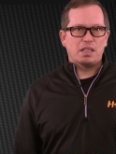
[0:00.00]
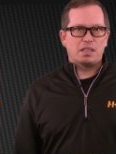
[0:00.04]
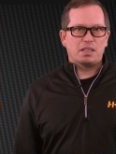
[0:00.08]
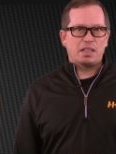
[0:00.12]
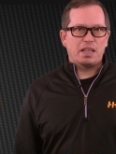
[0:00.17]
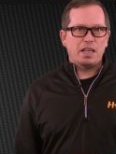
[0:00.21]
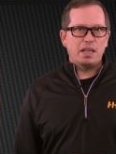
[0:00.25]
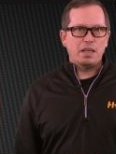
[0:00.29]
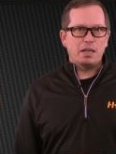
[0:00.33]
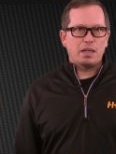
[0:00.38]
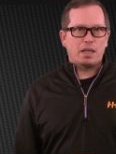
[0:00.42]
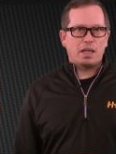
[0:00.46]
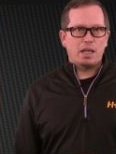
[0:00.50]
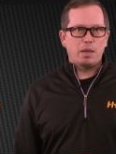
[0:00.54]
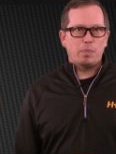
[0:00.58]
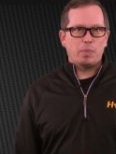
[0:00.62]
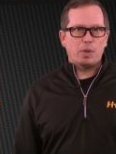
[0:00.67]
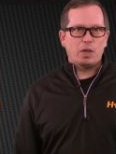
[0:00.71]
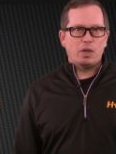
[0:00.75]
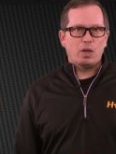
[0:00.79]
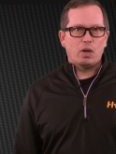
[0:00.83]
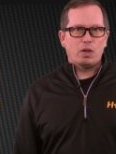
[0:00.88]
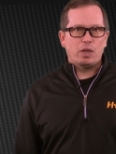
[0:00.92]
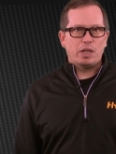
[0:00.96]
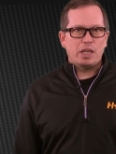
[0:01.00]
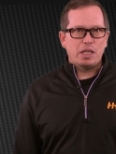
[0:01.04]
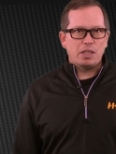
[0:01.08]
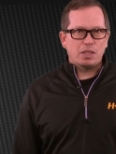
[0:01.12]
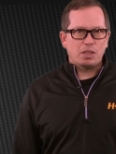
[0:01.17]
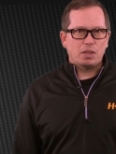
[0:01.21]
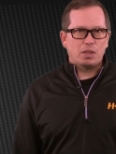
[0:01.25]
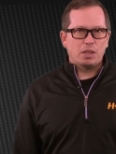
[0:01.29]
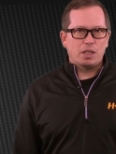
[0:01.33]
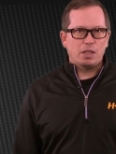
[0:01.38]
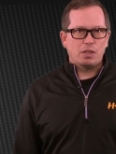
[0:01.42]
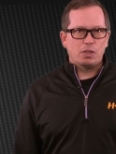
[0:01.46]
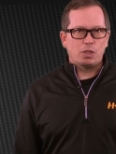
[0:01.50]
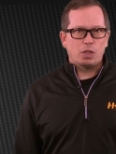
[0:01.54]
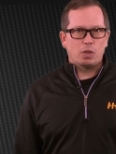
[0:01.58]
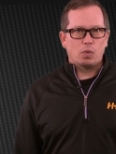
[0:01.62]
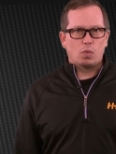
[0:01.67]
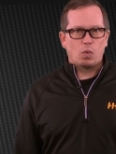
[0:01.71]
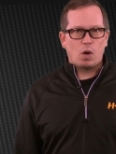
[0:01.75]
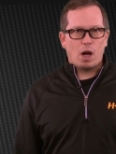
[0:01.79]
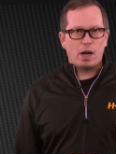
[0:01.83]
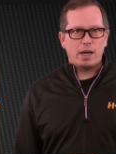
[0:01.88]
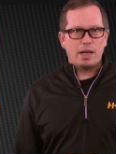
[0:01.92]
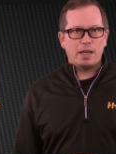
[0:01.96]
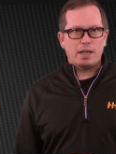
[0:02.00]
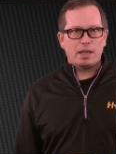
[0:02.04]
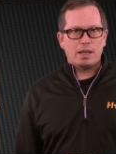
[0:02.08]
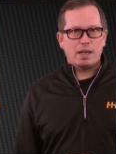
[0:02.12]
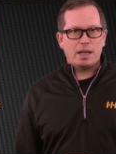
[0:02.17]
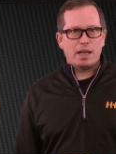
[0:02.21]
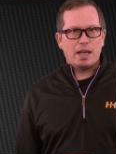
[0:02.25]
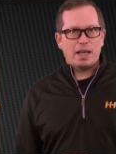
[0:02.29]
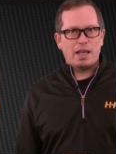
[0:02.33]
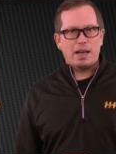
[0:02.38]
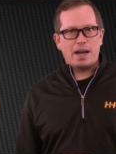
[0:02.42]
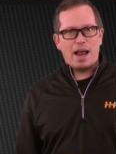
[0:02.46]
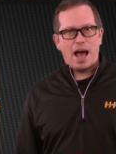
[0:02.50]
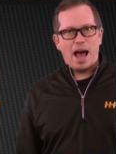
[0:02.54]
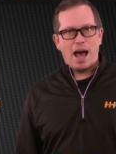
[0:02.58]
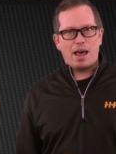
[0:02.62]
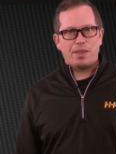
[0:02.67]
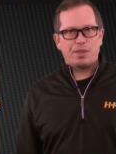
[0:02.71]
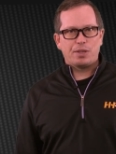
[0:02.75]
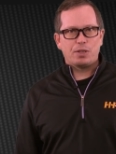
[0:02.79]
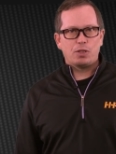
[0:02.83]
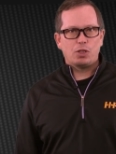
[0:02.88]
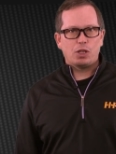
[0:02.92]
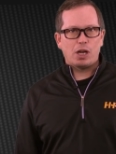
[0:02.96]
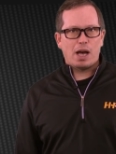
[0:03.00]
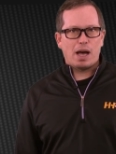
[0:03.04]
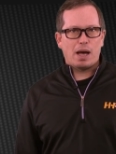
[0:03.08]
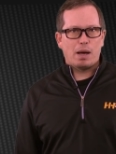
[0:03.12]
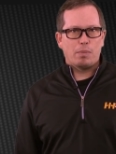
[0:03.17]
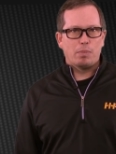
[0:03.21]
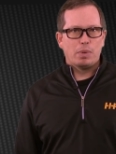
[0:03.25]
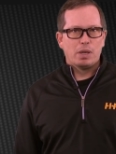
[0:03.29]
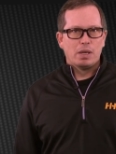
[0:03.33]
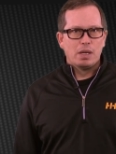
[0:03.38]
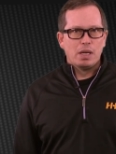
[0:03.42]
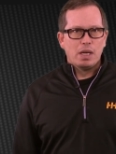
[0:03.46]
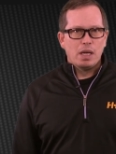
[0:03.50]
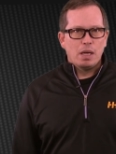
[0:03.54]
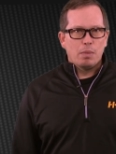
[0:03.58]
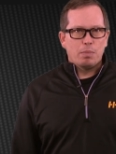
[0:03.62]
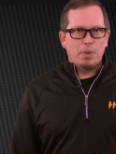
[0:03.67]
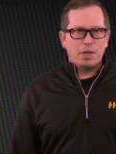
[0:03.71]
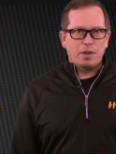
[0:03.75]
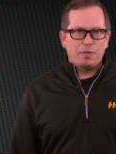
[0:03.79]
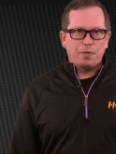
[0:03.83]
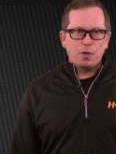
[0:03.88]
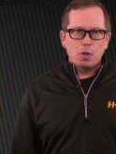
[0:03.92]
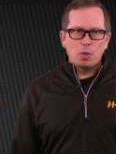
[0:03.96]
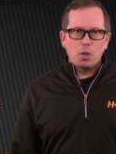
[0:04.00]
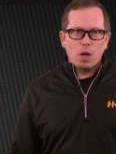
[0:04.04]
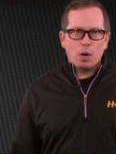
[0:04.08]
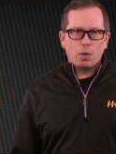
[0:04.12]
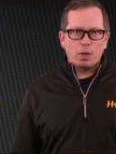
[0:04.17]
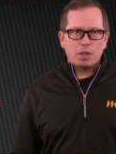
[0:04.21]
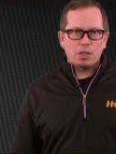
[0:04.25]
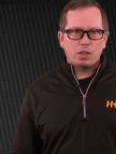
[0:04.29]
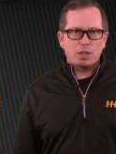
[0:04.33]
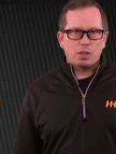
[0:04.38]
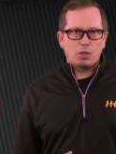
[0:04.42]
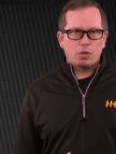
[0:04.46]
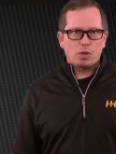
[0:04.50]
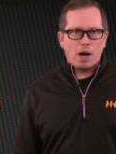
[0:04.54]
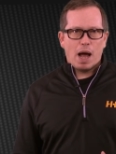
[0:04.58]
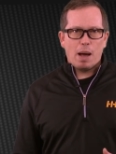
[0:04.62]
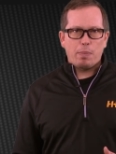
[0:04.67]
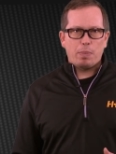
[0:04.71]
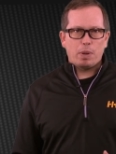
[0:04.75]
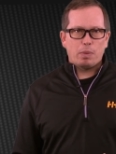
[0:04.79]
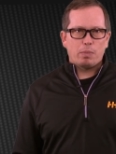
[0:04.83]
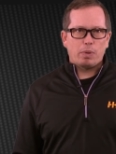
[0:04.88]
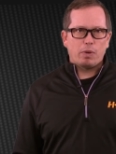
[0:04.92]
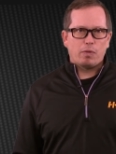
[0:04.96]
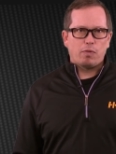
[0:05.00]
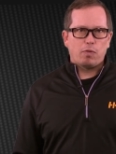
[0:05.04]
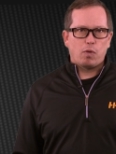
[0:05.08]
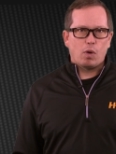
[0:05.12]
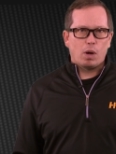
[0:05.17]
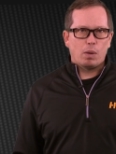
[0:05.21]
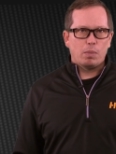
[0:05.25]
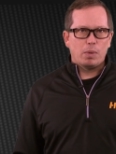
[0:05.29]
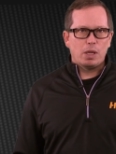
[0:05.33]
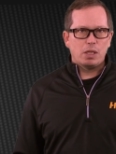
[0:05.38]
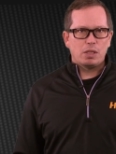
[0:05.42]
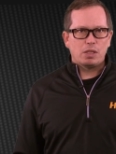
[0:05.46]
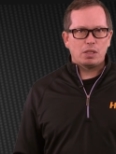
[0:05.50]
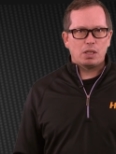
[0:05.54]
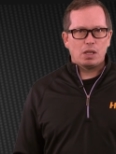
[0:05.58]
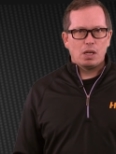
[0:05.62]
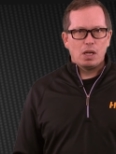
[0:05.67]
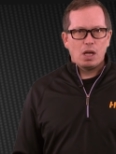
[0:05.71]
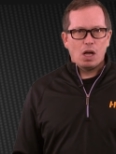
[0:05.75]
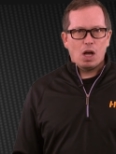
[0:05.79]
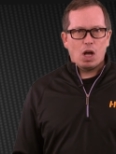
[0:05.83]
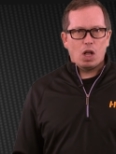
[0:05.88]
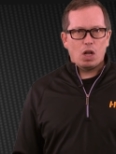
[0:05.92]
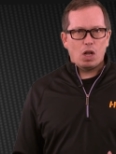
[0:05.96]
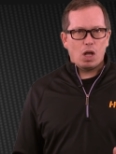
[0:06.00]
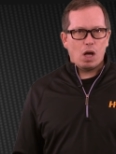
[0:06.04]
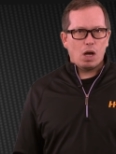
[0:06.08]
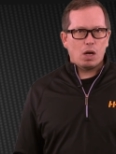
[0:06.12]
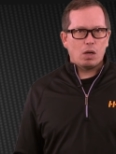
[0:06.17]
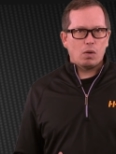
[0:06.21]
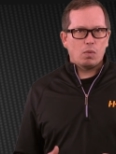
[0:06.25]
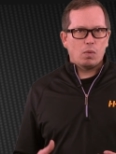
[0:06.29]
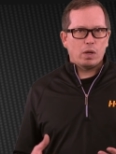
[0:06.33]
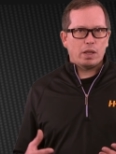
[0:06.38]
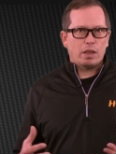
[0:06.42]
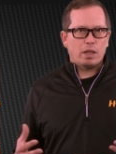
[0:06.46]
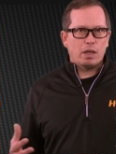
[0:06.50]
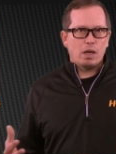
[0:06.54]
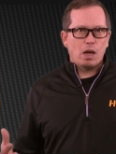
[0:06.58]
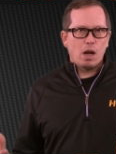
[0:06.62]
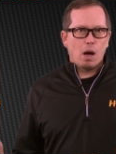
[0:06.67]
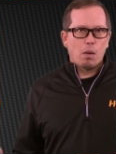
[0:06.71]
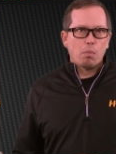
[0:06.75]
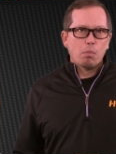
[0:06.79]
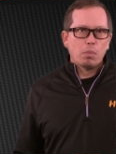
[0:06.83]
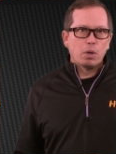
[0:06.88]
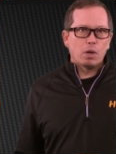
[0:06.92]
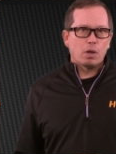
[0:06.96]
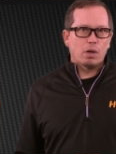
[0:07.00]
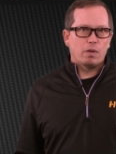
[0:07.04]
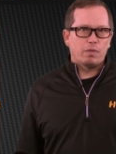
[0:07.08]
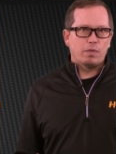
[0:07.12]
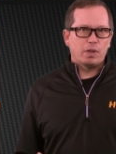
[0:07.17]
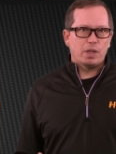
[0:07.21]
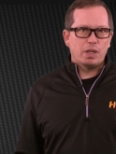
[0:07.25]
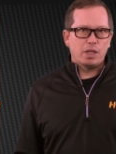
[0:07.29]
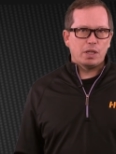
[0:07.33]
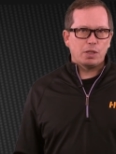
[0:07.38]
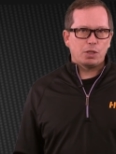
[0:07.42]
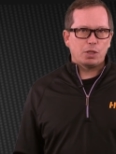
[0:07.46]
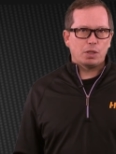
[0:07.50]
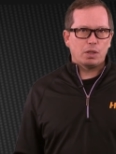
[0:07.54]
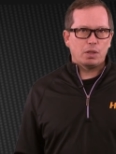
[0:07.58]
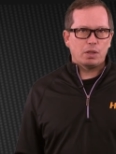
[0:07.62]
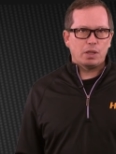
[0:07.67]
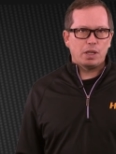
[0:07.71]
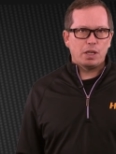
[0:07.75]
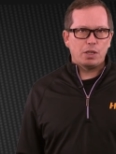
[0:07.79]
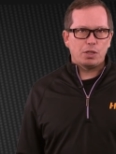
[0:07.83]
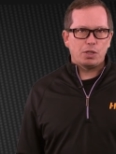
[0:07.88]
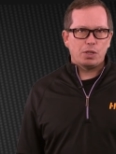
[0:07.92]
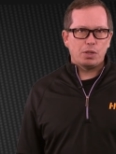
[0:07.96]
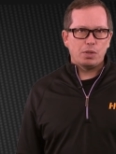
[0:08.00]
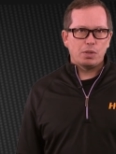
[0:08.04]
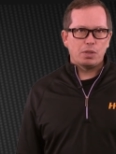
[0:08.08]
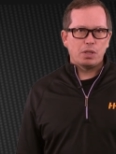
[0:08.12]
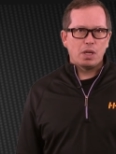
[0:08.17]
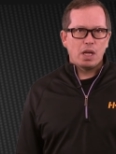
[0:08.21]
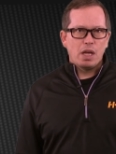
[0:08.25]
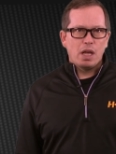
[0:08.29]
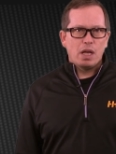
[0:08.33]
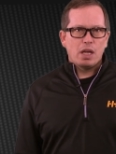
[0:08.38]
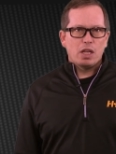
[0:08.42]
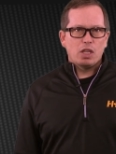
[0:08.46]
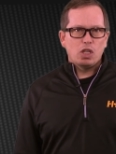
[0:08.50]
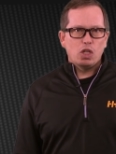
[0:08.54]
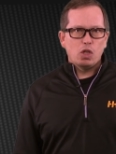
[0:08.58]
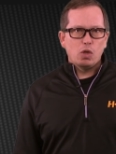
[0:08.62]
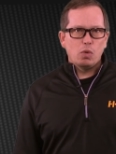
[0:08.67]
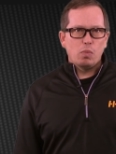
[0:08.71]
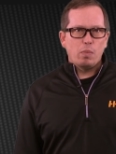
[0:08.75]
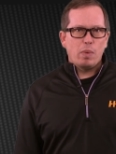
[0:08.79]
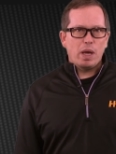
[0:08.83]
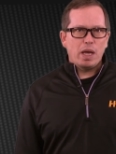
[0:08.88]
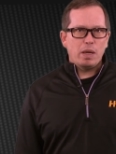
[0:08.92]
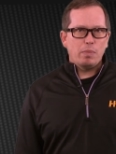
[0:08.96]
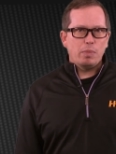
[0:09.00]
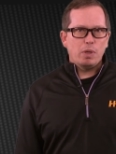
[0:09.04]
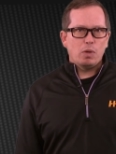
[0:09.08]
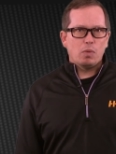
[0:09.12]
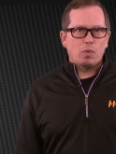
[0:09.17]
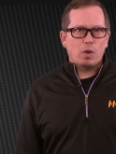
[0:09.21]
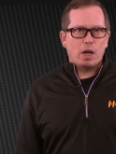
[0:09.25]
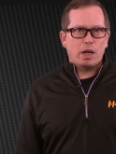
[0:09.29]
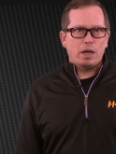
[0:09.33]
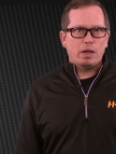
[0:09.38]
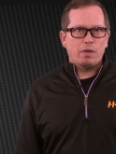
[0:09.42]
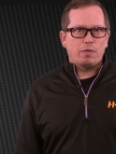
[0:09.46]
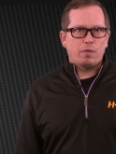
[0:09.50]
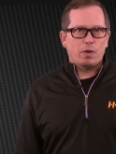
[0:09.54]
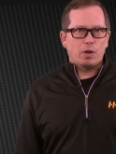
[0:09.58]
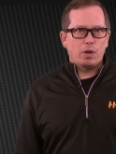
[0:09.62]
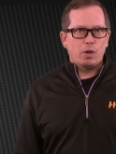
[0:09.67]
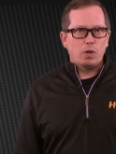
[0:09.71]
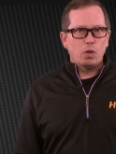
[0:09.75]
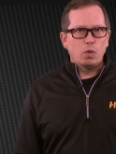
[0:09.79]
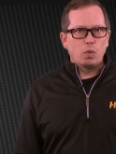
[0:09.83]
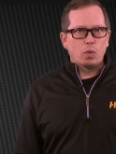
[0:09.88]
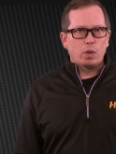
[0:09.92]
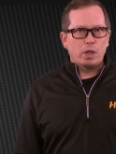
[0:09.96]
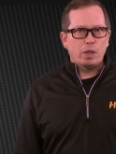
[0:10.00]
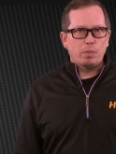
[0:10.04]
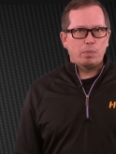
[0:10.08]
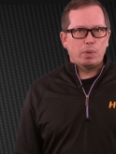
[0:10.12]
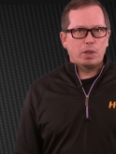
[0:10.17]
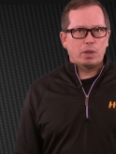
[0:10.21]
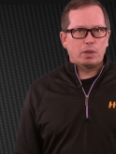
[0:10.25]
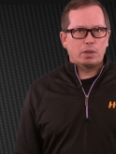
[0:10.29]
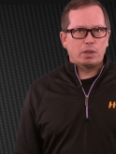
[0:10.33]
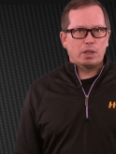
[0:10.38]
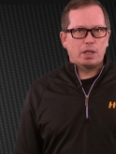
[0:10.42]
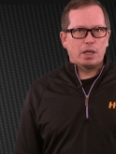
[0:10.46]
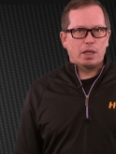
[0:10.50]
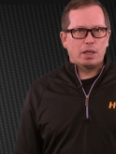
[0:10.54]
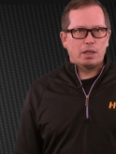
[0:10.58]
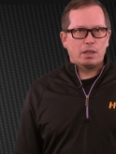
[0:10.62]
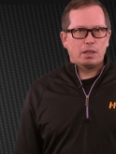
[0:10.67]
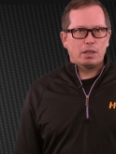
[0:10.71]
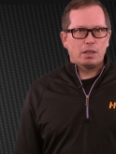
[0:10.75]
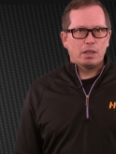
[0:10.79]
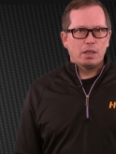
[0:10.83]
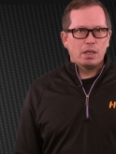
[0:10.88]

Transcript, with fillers: is key to keeping your diesel engine running and on the job. But if you notice a drop in performance, along with a number of additional issues, you may be ready for a new rebuild kit.